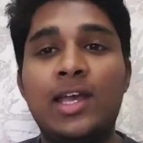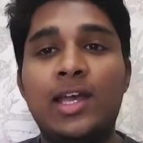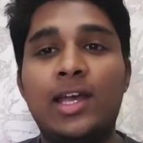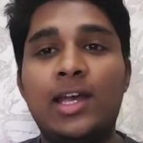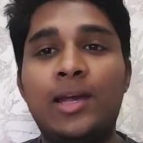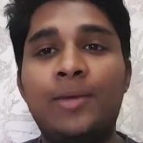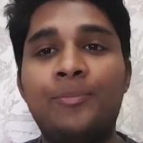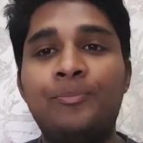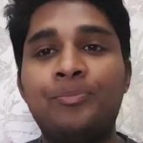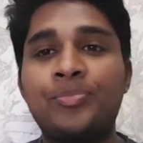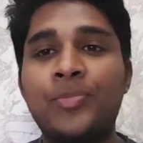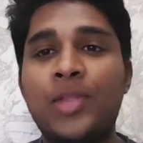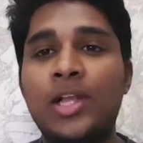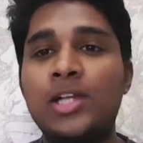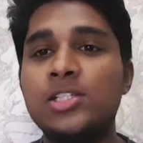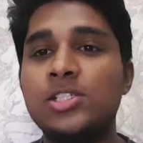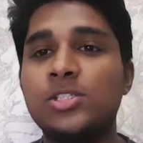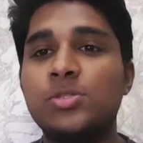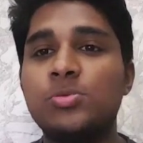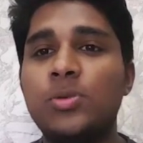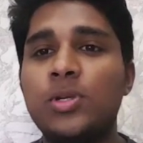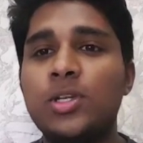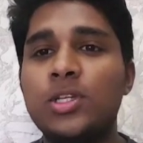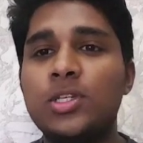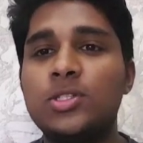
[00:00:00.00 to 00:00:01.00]
I
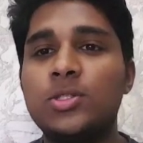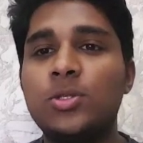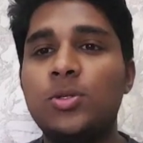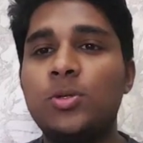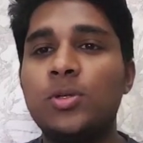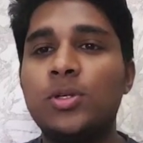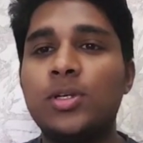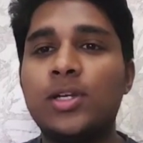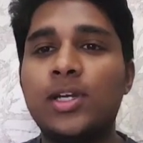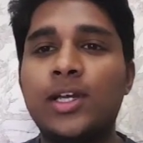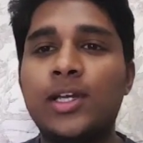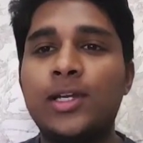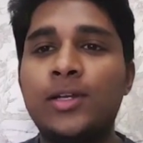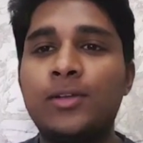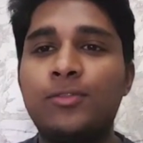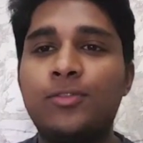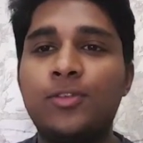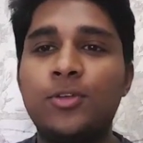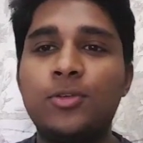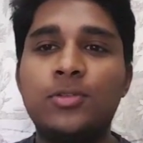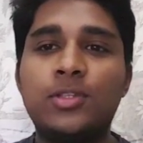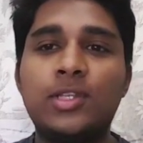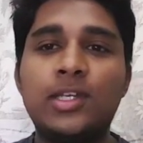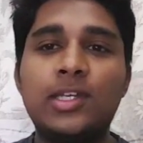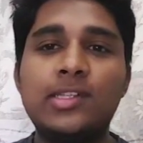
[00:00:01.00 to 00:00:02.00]
just want to talk a
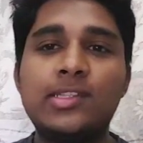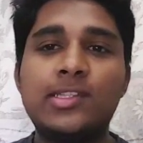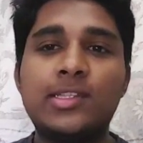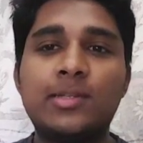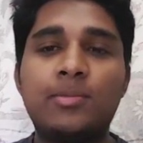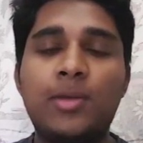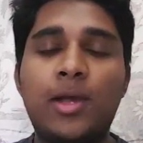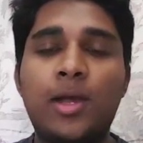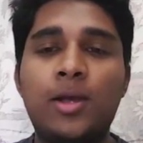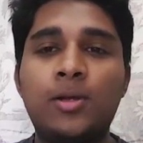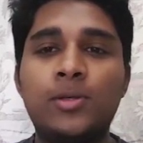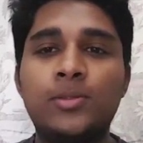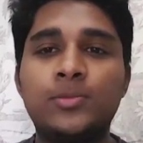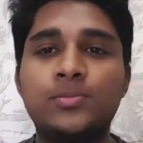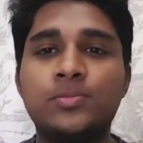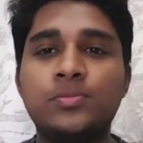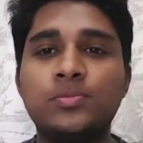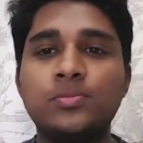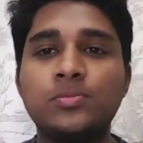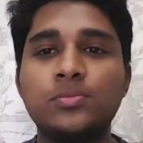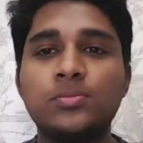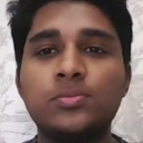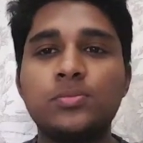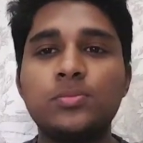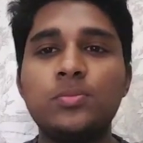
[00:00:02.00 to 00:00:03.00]
few things about
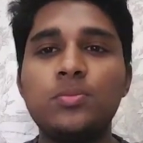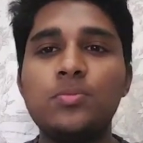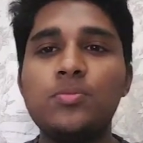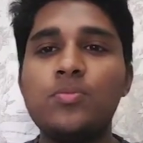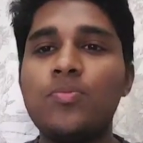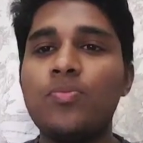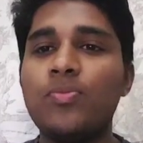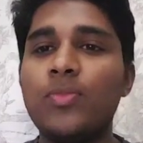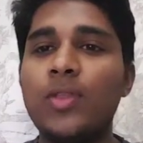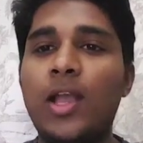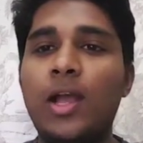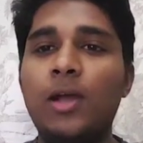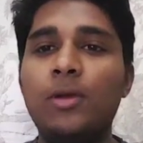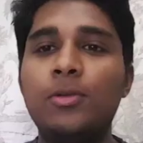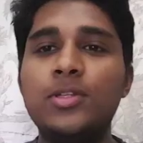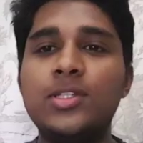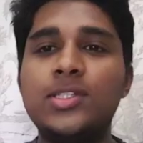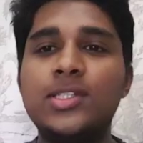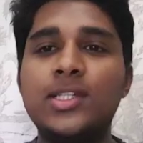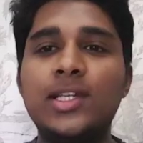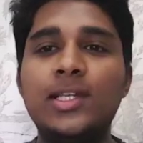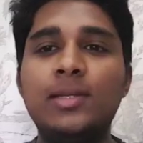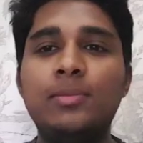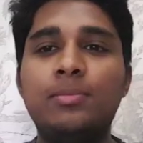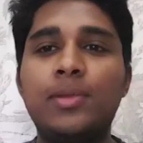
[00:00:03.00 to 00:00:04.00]
how
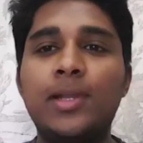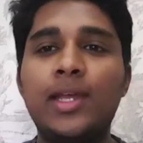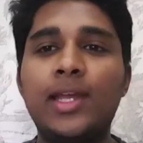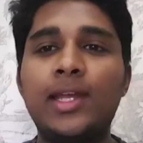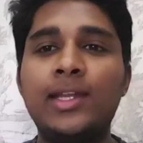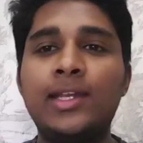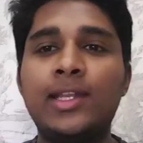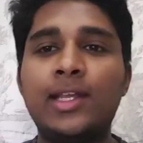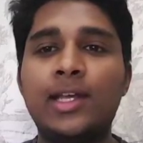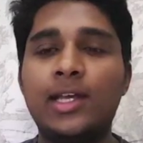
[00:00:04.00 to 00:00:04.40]
Italy played.